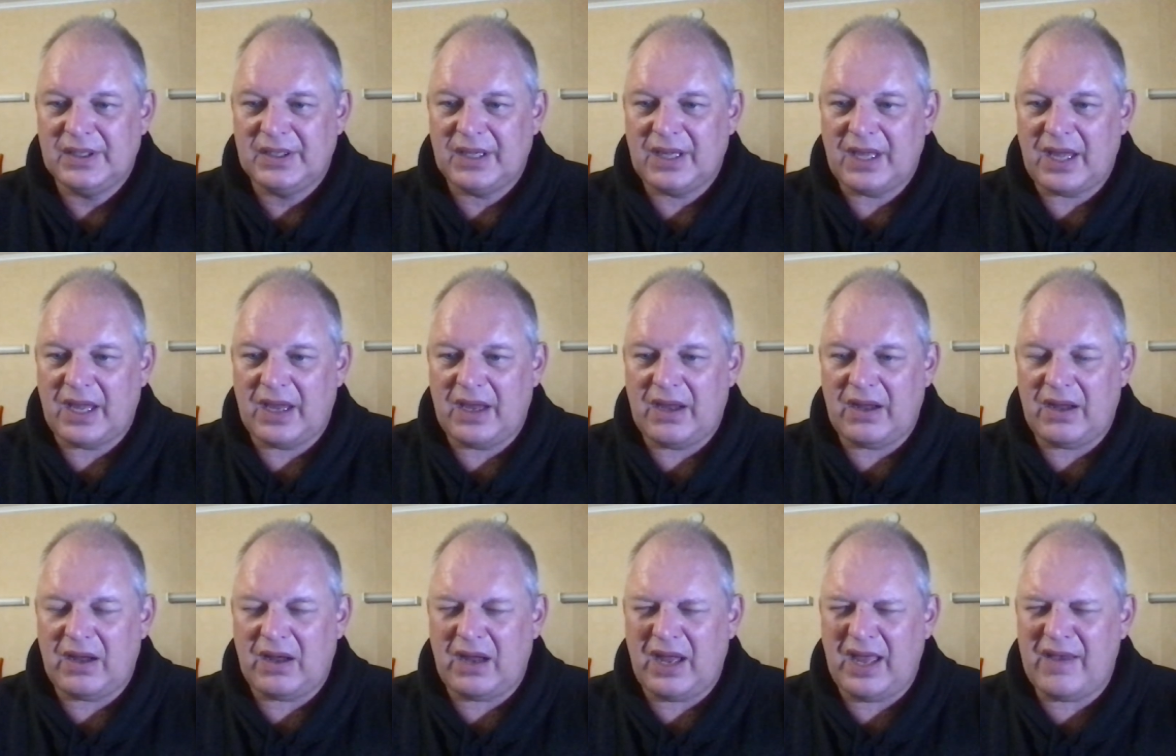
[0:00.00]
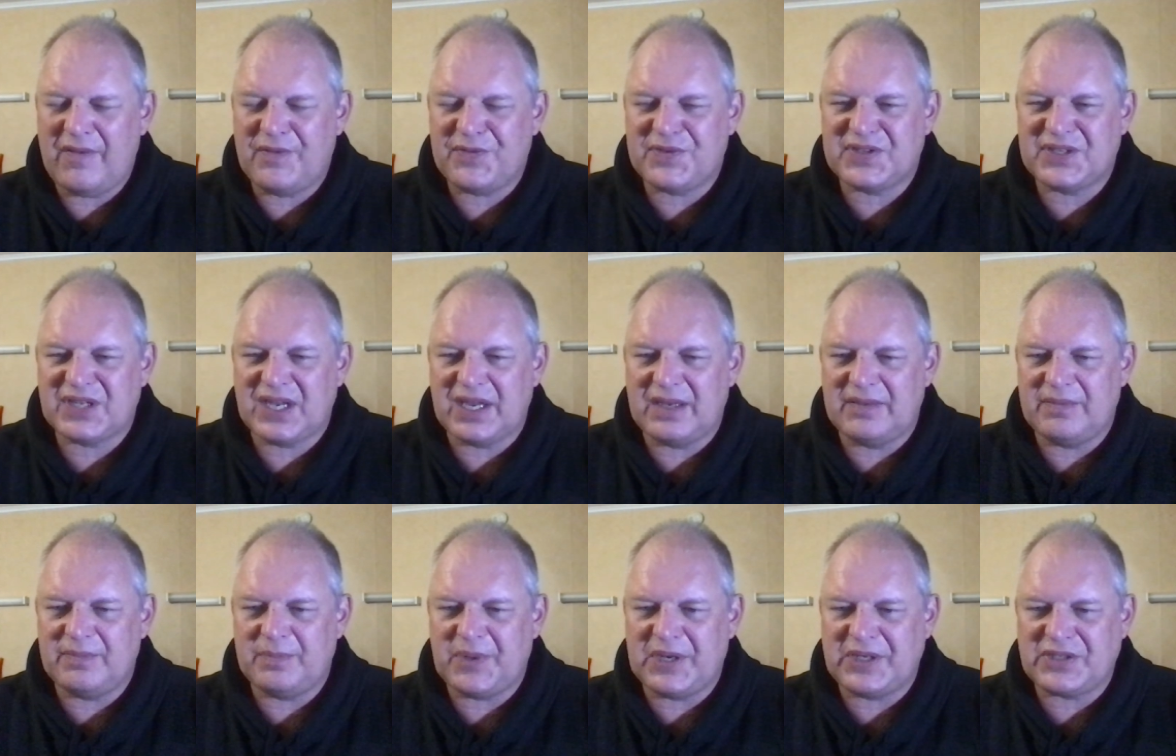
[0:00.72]
I have
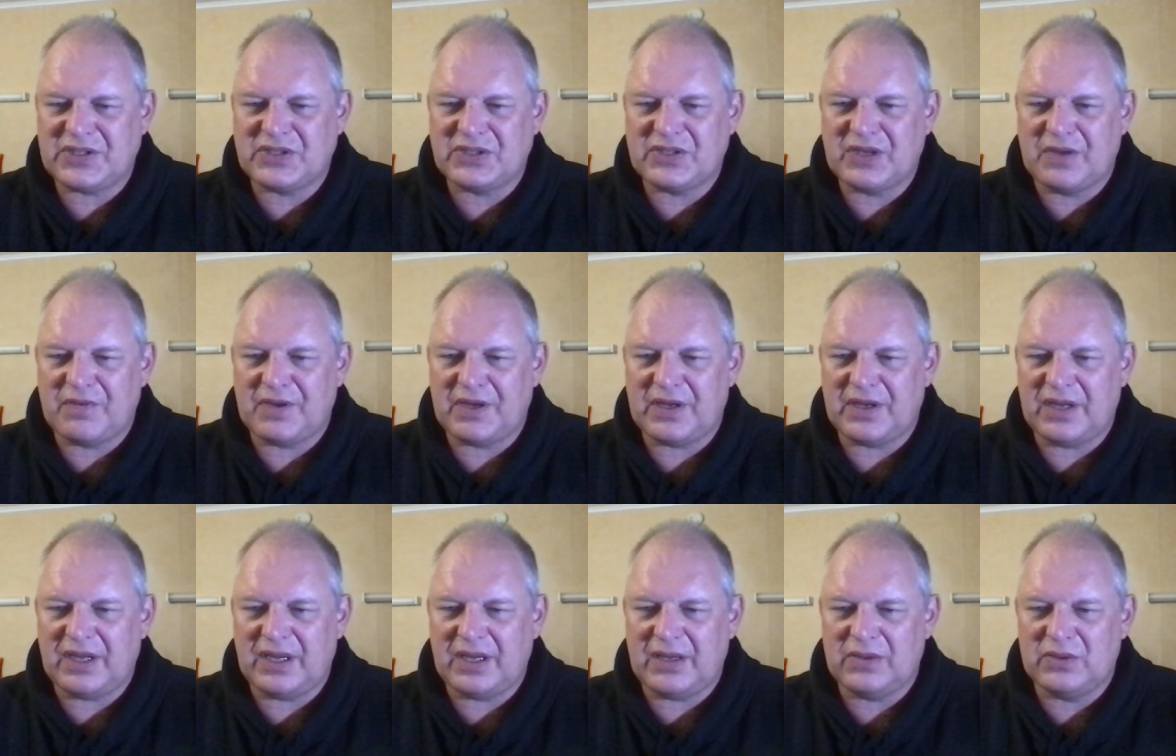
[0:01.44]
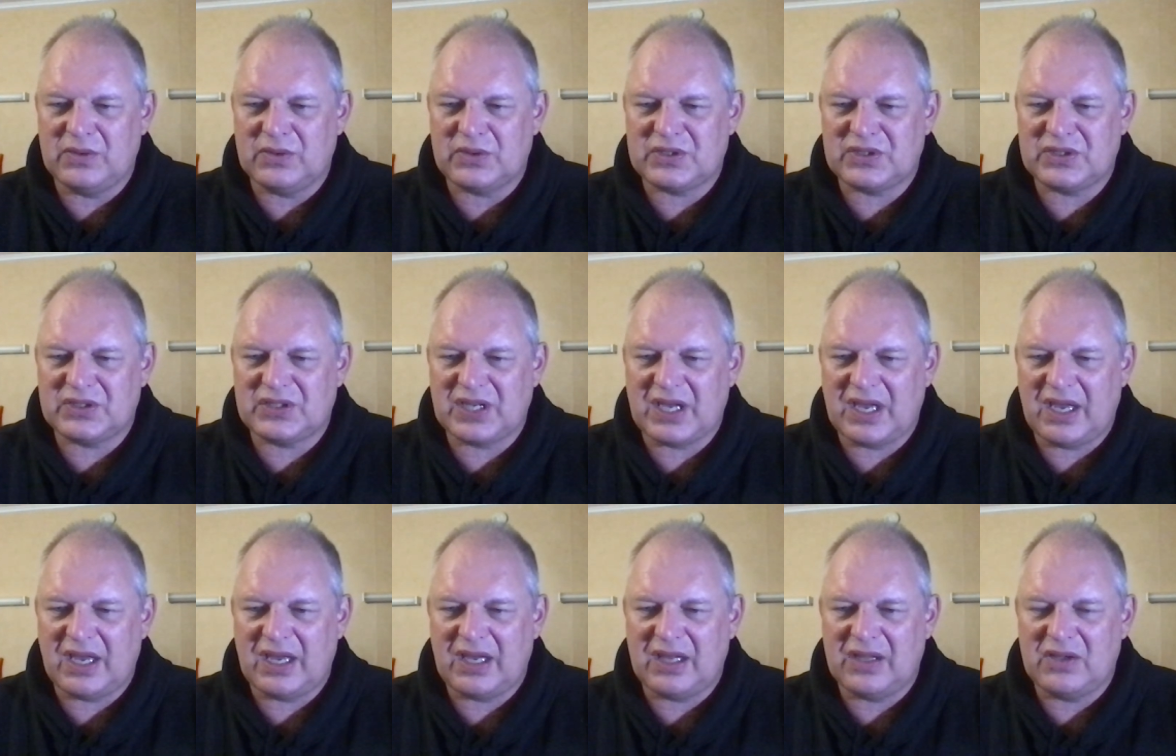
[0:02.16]
seen pictures of it. It looks
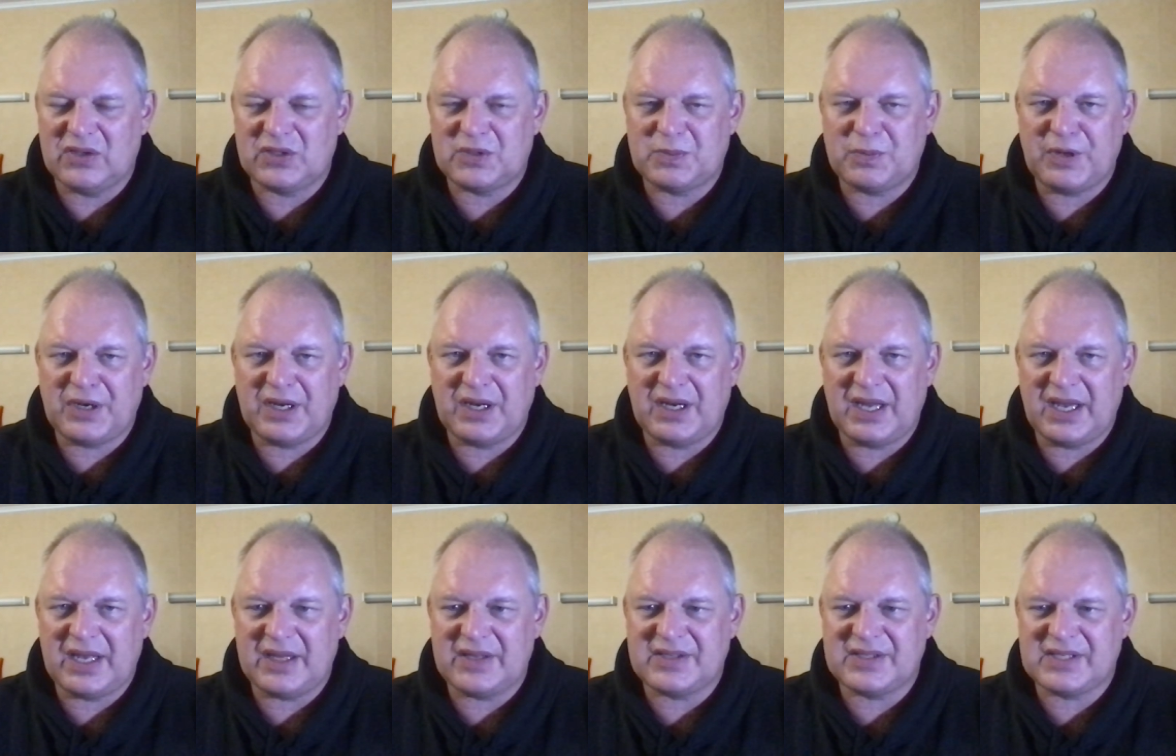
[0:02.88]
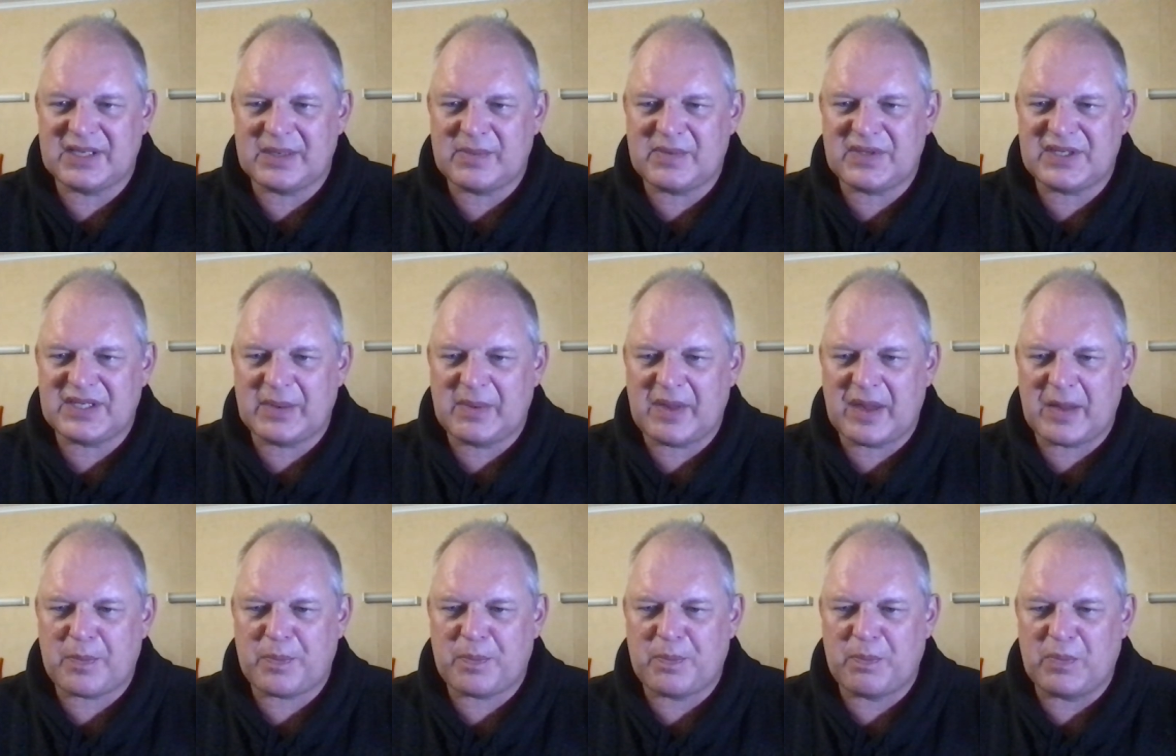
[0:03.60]
pretty neat. Some of
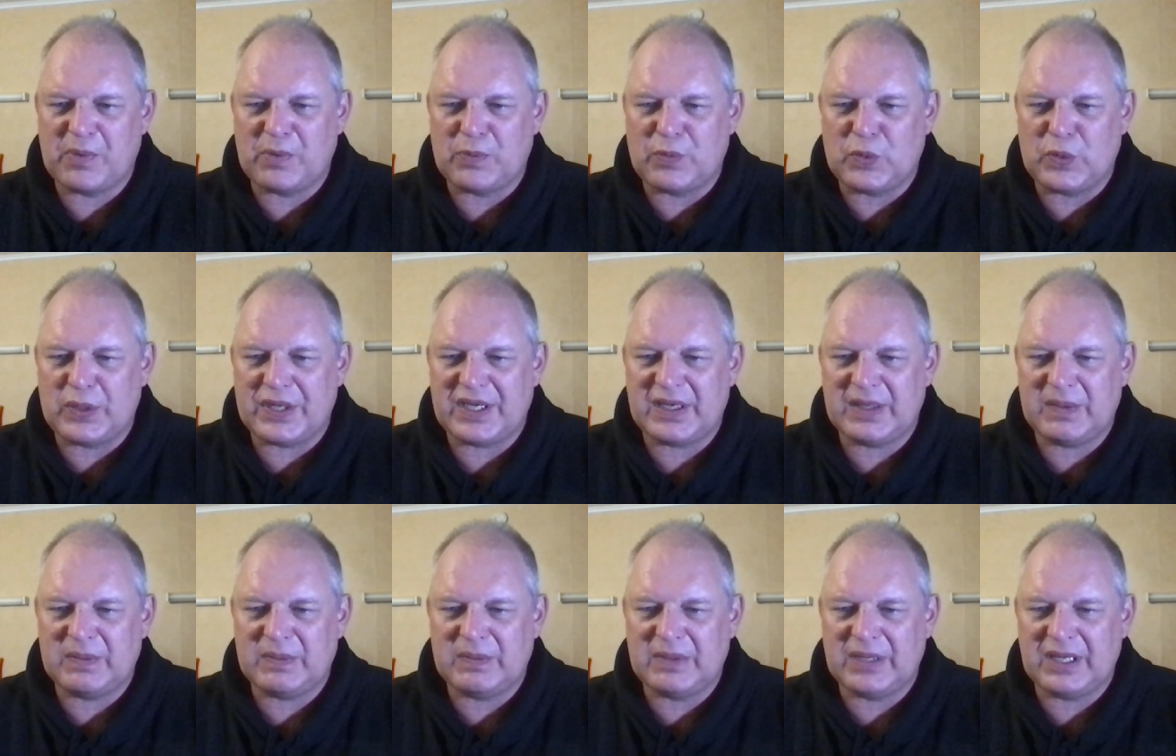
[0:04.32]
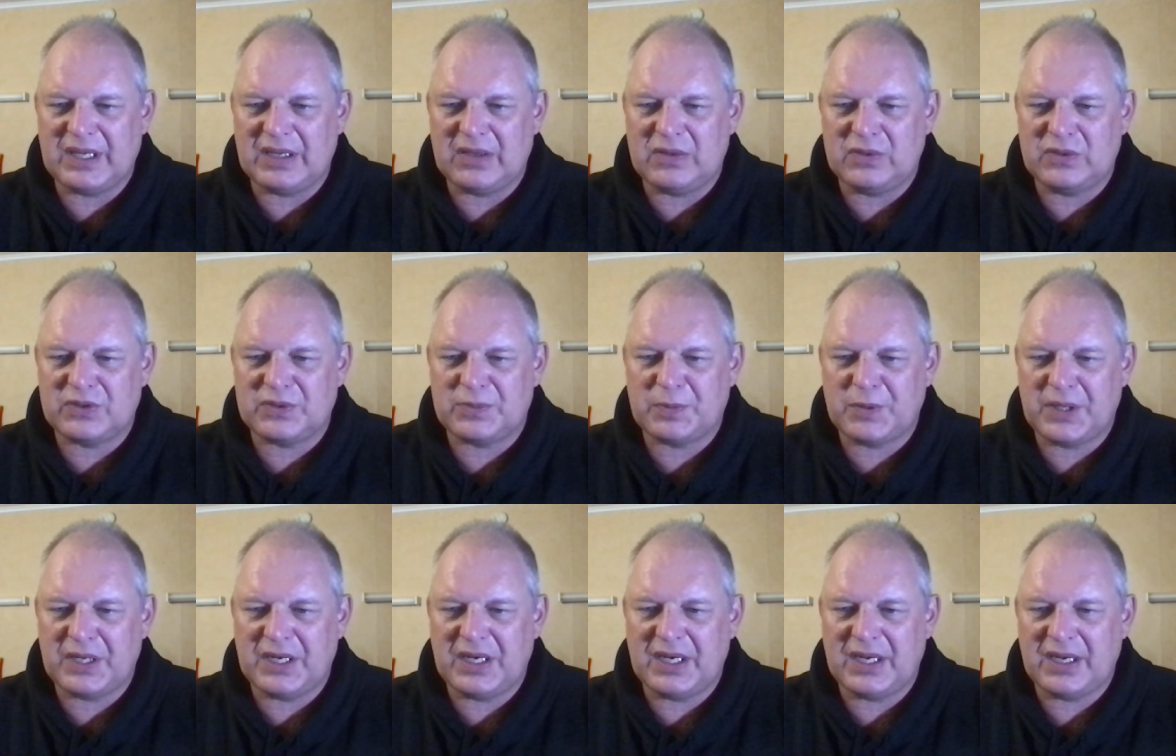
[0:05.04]
that Milwaukee gear looks
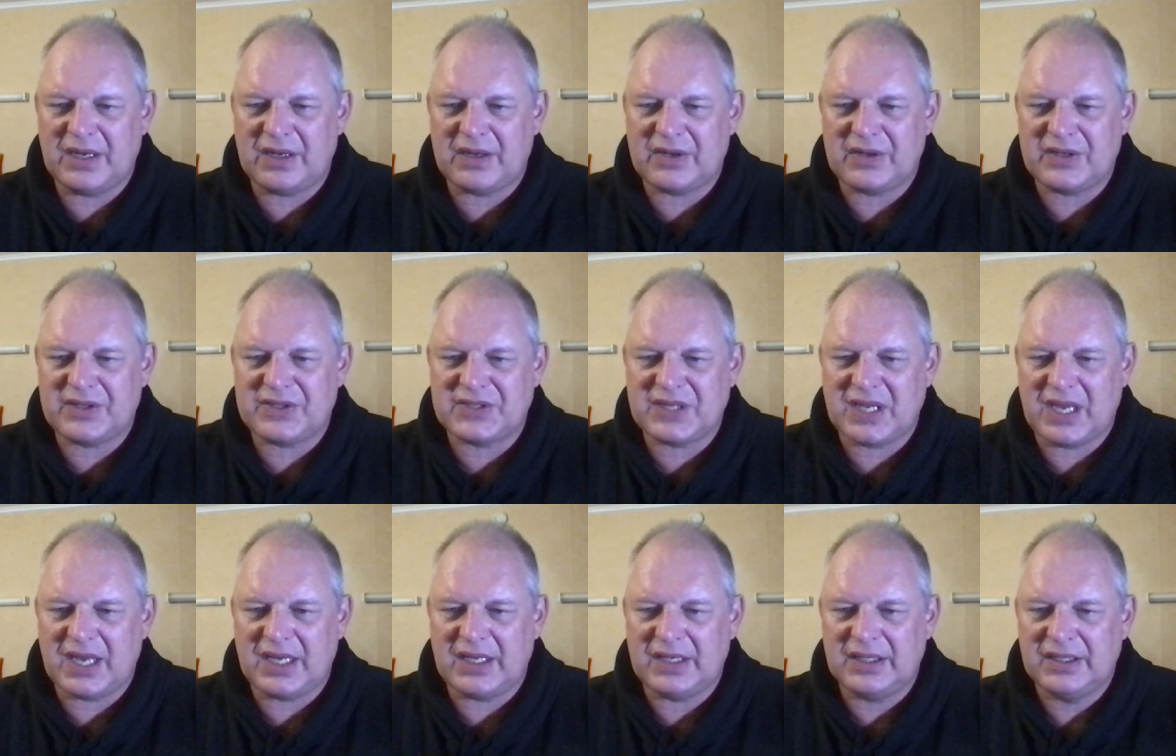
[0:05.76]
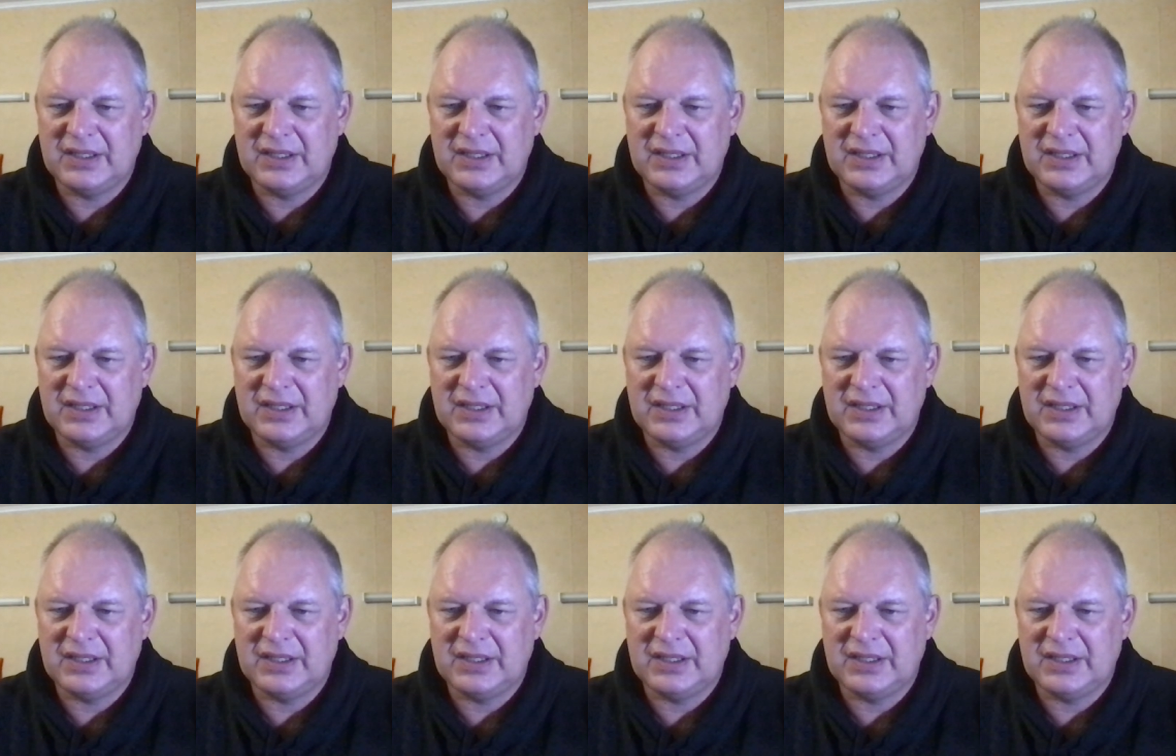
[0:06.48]
pretty neat, I got to say.